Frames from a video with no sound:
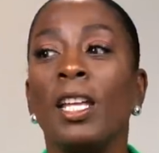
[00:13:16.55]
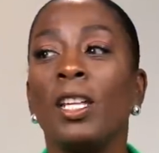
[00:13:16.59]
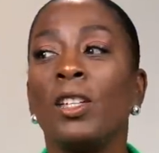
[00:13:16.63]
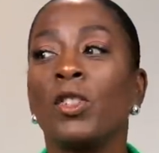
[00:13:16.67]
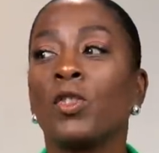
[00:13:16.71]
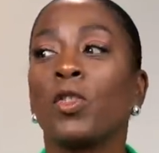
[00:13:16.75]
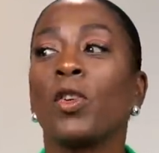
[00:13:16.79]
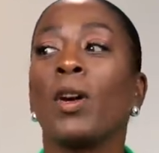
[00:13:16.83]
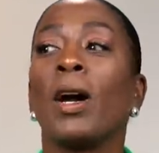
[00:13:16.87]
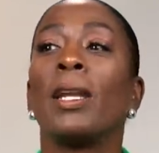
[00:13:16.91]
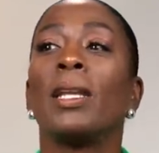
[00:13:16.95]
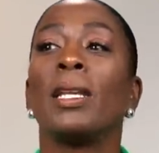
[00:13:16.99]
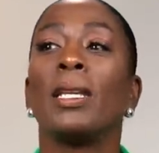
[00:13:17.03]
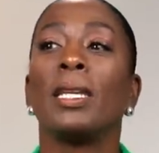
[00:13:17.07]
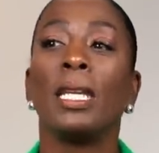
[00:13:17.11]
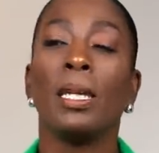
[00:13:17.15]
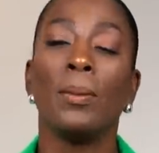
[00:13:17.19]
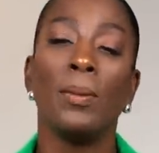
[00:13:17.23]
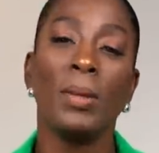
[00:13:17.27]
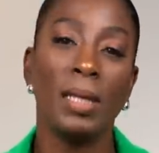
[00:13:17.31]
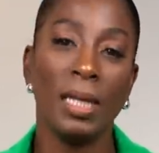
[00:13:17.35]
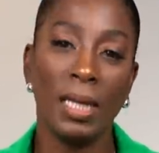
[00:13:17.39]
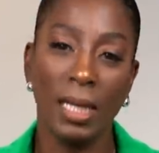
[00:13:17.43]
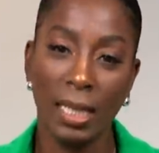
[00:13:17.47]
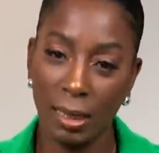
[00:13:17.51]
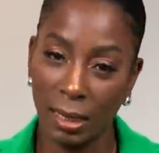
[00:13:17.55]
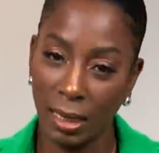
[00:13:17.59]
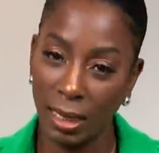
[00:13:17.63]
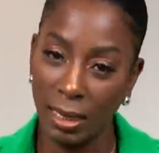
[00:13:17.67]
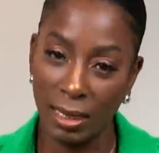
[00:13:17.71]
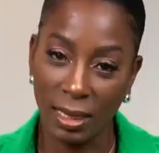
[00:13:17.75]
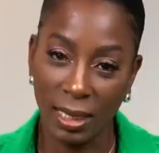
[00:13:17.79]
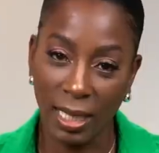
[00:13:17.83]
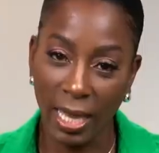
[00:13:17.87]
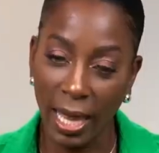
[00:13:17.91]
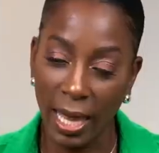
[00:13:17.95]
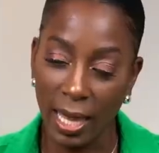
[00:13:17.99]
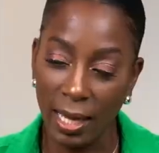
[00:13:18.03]
trying to get me to eat
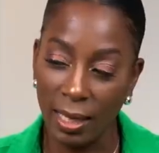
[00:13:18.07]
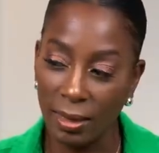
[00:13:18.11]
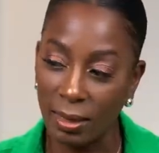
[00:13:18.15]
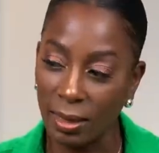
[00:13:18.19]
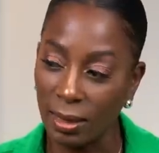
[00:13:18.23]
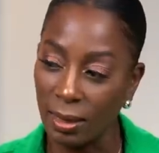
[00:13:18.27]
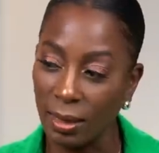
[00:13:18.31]
these cakes,